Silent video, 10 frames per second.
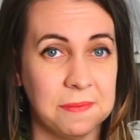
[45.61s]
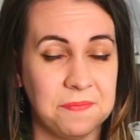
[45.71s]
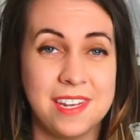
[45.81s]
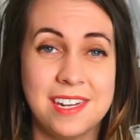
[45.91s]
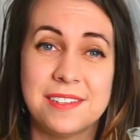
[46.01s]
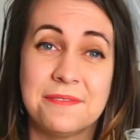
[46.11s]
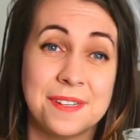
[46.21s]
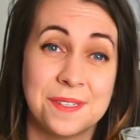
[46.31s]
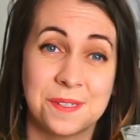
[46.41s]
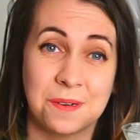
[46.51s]
it is a fun
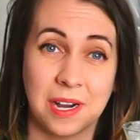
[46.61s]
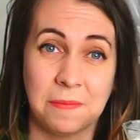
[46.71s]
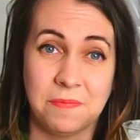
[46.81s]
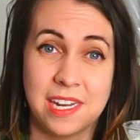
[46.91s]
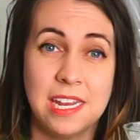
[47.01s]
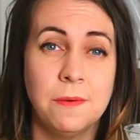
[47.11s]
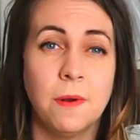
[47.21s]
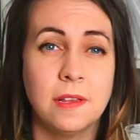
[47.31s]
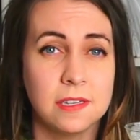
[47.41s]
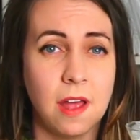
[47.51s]
story, and he was
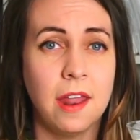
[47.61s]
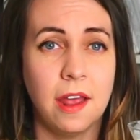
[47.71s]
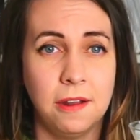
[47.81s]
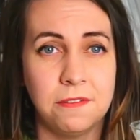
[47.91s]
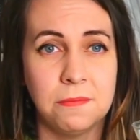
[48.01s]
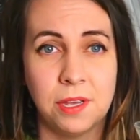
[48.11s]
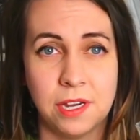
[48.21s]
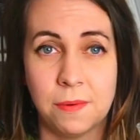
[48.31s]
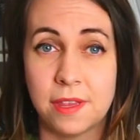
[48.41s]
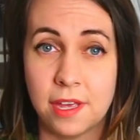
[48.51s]
not unfamiliar
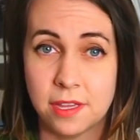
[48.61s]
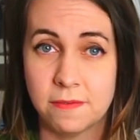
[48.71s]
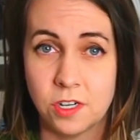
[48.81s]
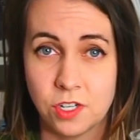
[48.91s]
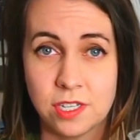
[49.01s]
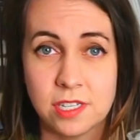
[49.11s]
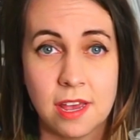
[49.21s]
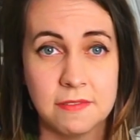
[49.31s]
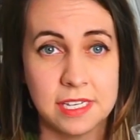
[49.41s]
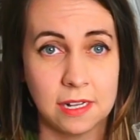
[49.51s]
with other versions of
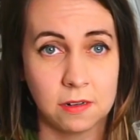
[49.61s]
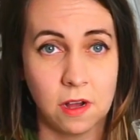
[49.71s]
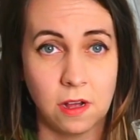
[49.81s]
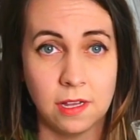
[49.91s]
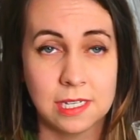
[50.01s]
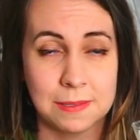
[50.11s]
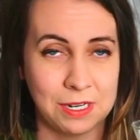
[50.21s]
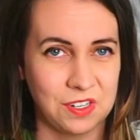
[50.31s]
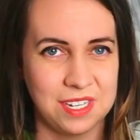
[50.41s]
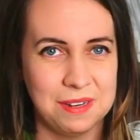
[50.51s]
this alcoholic
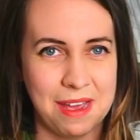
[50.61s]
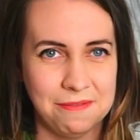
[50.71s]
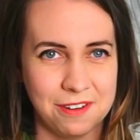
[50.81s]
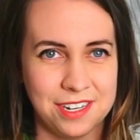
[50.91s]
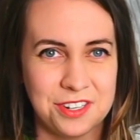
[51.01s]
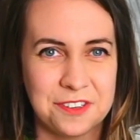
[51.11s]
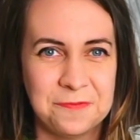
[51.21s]
specialty beverage.